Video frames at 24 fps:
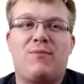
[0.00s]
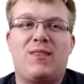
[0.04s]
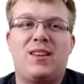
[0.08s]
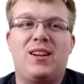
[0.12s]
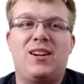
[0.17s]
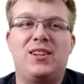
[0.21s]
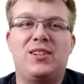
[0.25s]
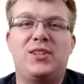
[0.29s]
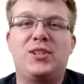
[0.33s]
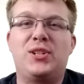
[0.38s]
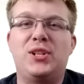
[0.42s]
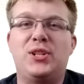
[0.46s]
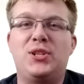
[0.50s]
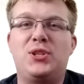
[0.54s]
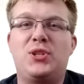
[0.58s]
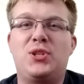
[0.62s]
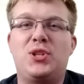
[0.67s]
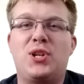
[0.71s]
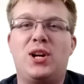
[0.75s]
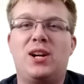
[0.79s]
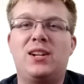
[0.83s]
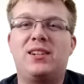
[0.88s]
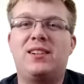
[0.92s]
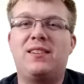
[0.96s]
a good
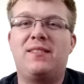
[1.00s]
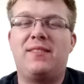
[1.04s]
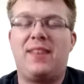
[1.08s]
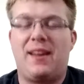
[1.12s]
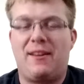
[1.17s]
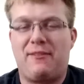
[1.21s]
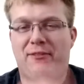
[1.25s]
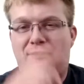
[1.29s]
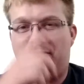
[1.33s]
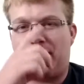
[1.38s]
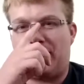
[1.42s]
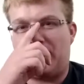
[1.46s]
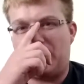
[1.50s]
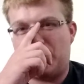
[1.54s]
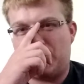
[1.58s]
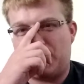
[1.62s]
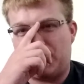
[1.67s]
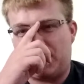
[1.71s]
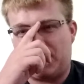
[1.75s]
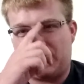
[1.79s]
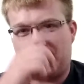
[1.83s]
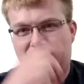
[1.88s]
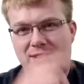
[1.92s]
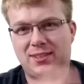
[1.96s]
chunk of that
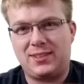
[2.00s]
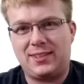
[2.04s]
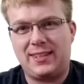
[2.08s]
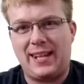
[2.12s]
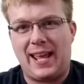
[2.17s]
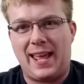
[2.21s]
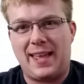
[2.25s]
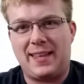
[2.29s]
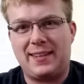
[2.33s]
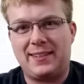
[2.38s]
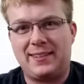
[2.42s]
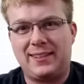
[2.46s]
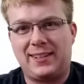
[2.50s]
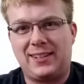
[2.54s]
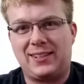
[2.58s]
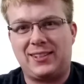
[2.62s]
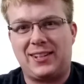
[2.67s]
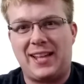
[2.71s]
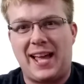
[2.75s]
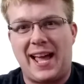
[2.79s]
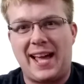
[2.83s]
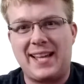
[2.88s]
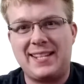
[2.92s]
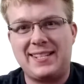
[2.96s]

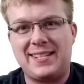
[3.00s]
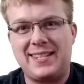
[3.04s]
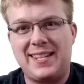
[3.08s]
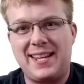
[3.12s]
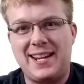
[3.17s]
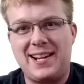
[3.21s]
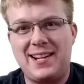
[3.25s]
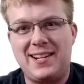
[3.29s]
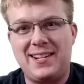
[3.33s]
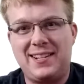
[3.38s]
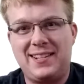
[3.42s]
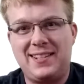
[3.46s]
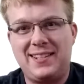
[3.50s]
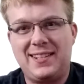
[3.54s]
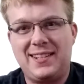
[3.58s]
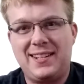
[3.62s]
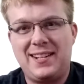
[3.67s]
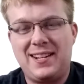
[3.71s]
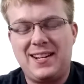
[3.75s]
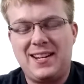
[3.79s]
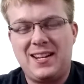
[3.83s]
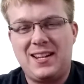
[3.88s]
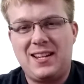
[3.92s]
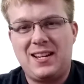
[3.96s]
glass there.
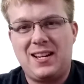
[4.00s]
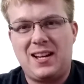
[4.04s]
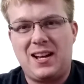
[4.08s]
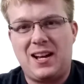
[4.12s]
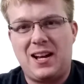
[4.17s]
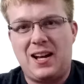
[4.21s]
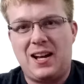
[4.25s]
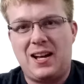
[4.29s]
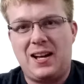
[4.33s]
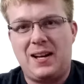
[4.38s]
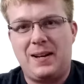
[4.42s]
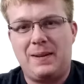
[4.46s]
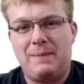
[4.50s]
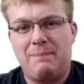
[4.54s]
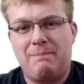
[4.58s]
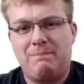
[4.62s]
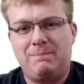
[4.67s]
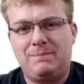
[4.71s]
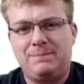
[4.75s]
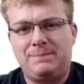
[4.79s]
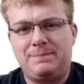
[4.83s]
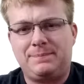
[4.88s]
But